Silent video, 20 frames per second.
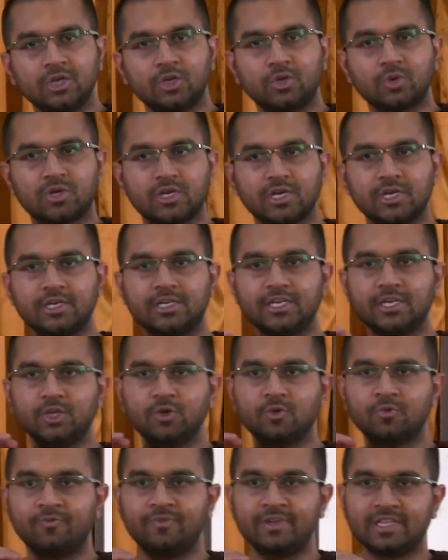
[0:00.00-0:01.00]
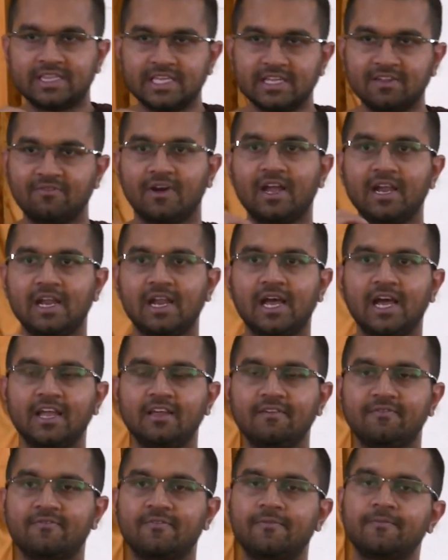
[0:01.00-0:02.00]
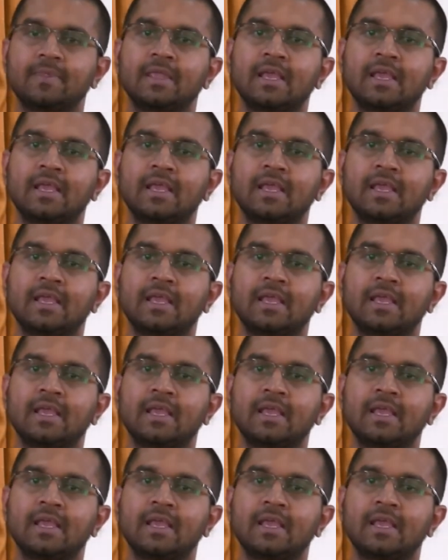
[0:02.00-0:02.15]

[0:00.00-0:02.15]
to continue within one life,